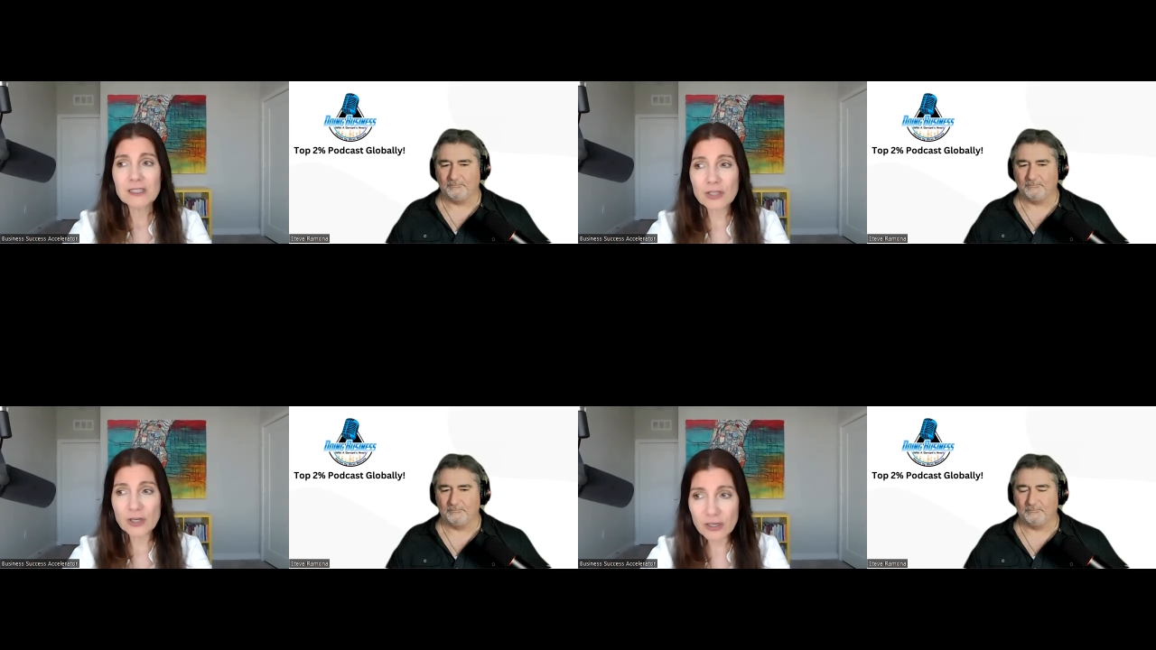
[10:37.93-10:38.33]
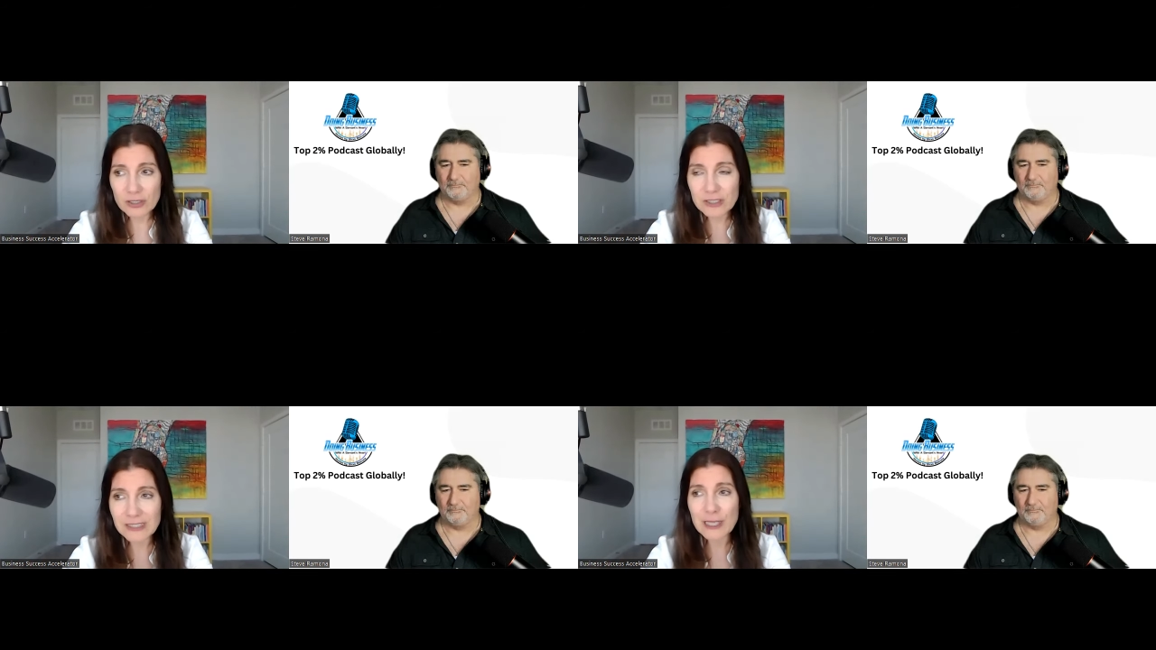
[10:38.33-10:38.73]
Speaker 1: it's
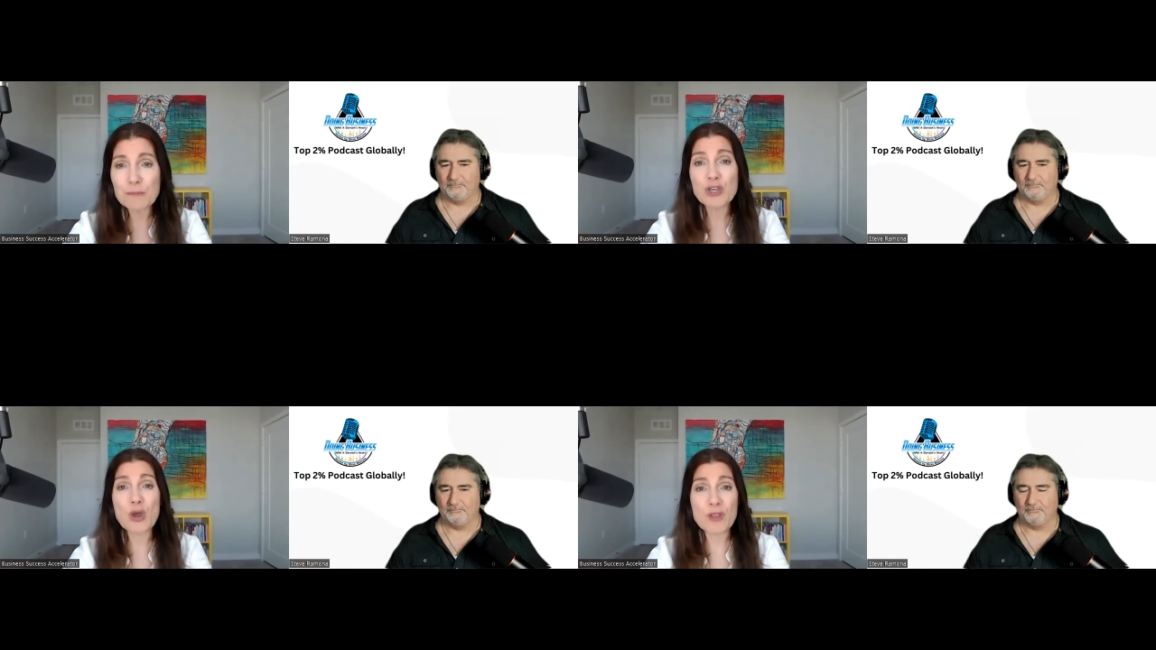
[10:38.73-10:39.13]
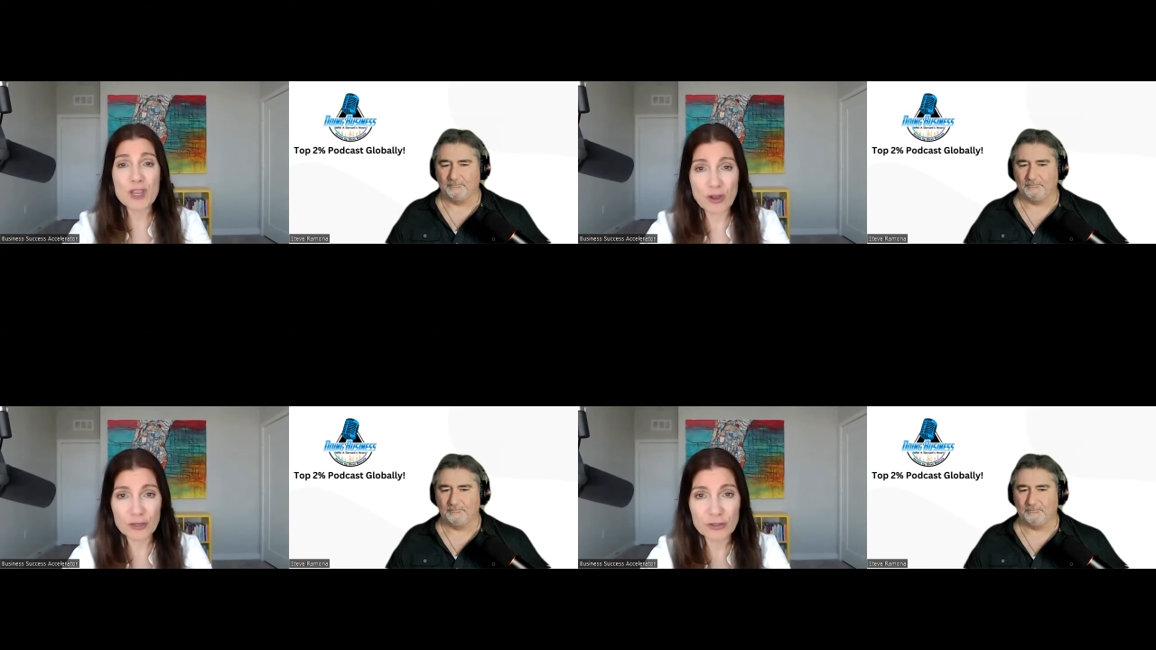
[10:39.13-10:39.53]
hard to keep
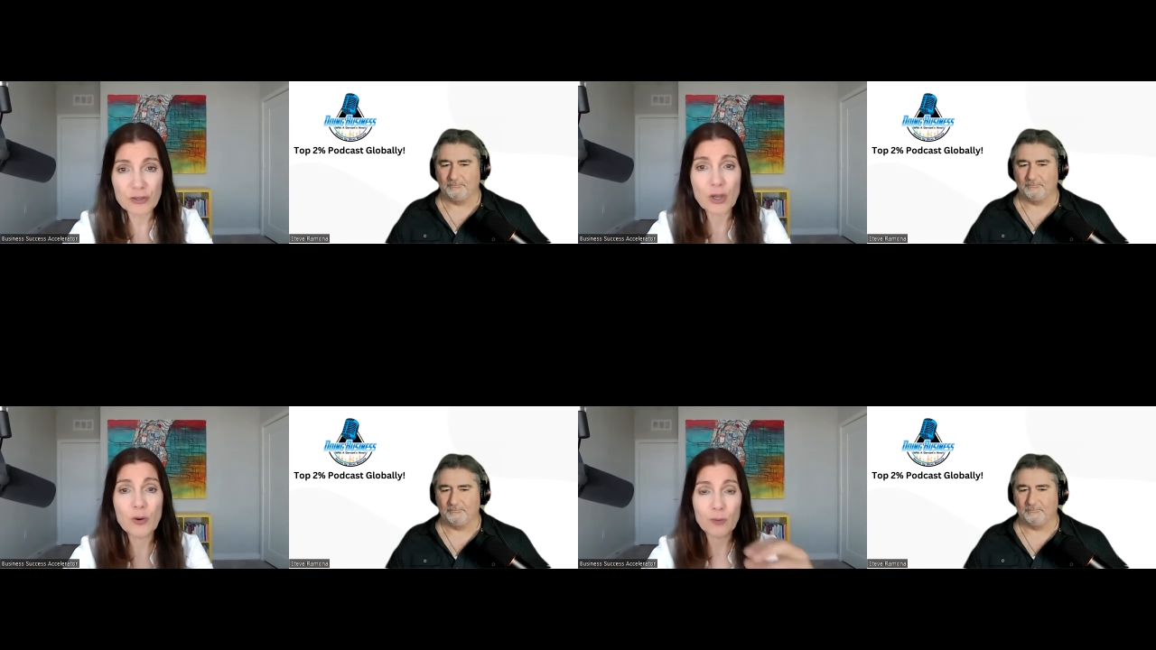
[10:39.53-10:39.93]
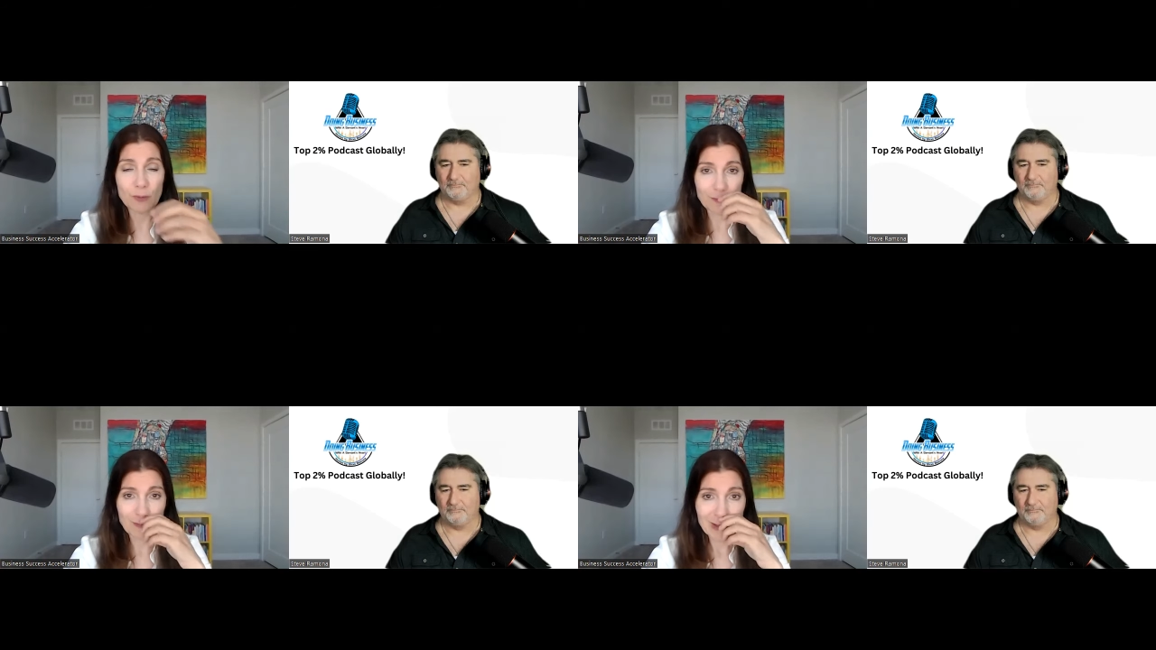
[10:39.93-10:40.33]
going on your
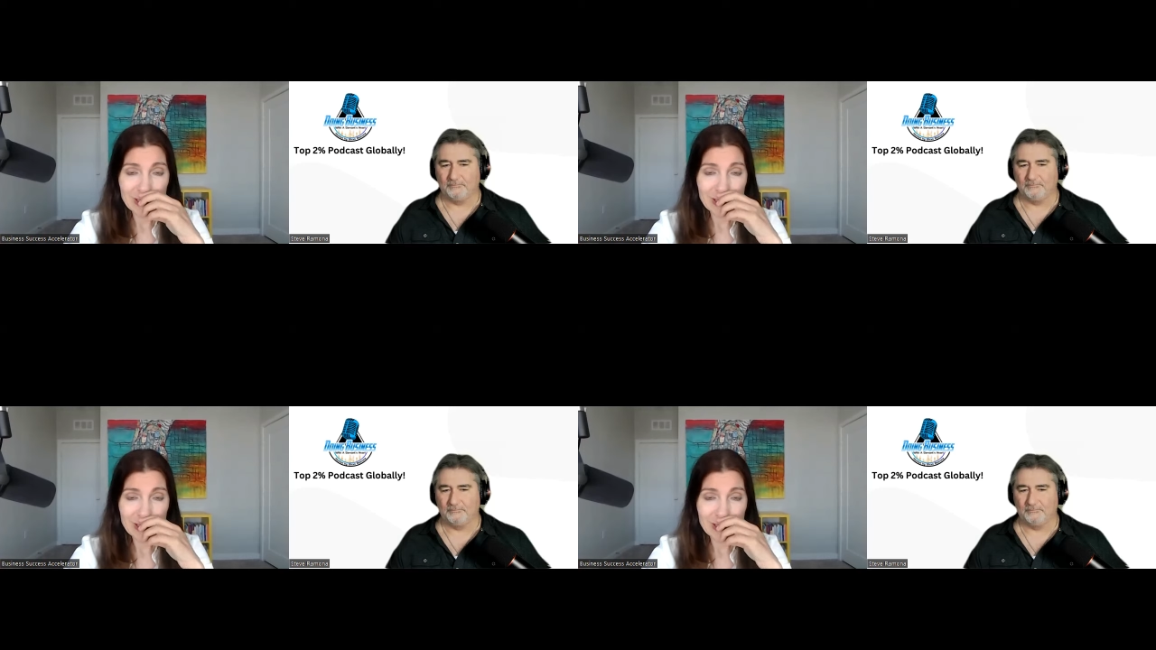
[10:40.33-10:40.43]
own.